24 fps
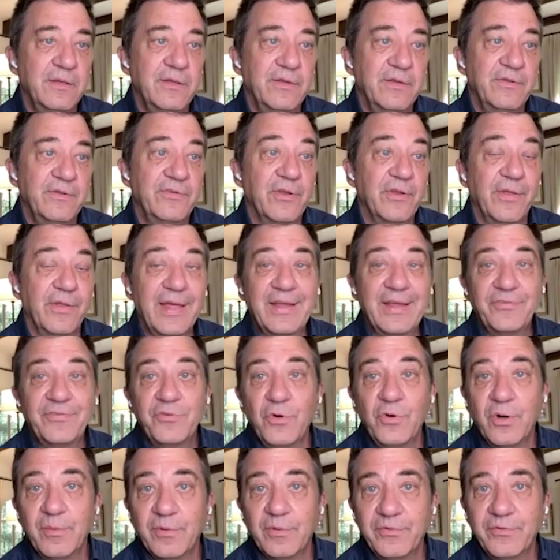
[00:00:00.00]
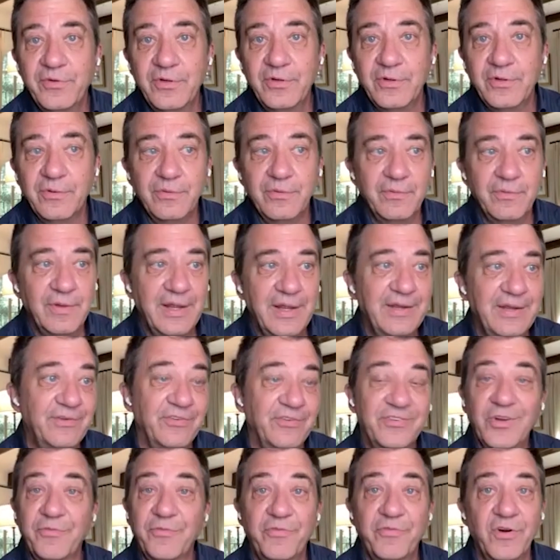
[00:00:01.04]
So that's normal too. Angie,
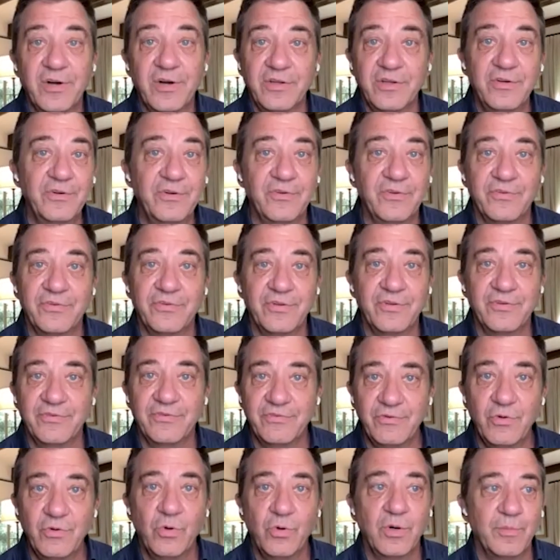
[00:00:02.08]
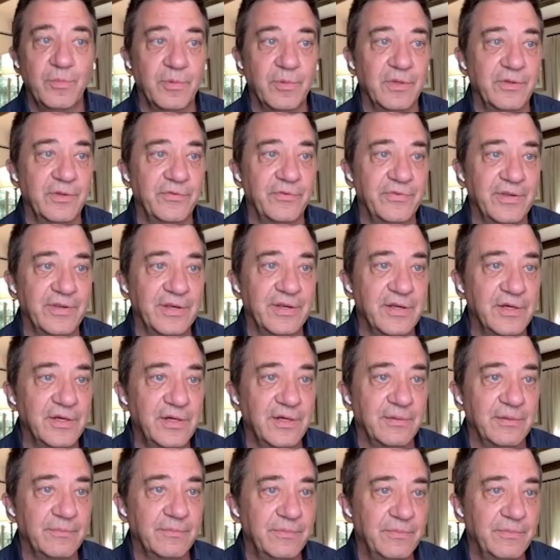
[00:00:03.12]
so far you're just as normal as they
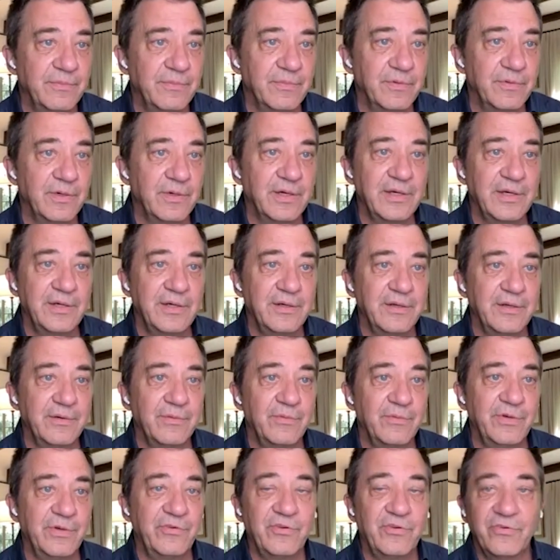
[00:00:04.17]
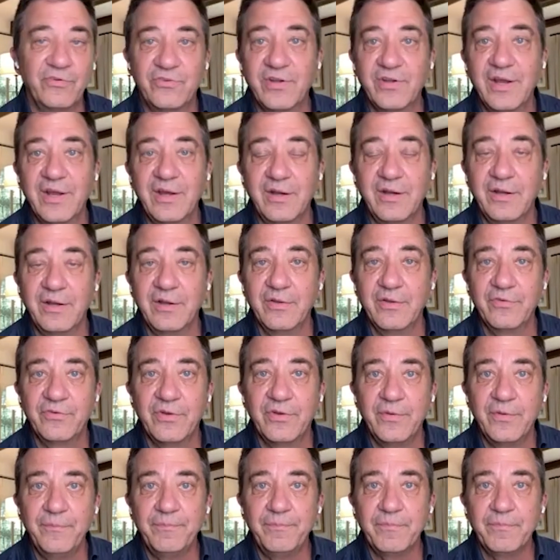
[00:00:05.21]
come, right? What you're saying is,
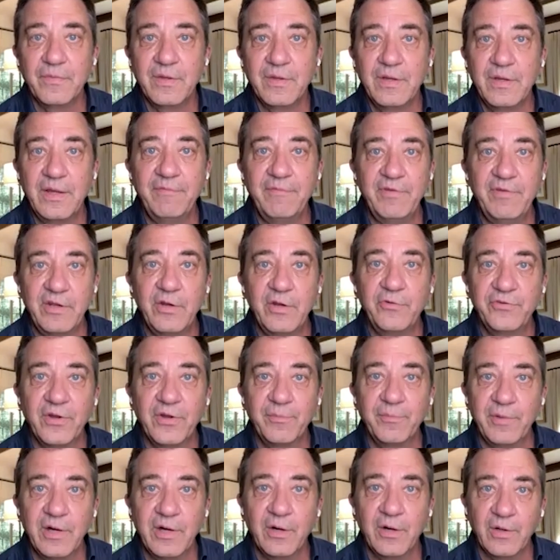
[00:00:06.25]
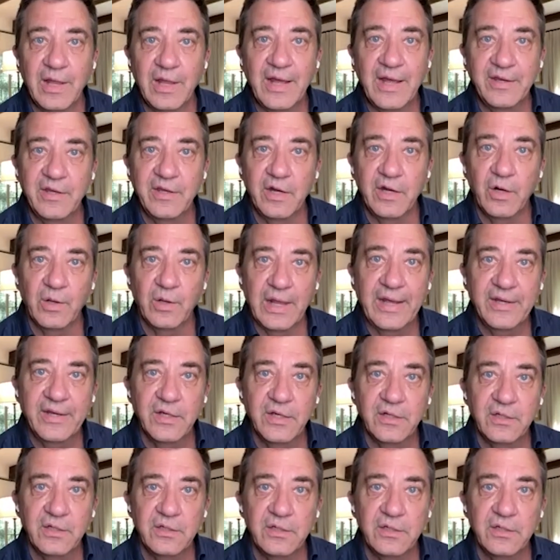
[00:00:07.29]
if you do something you don't like, you don't like it?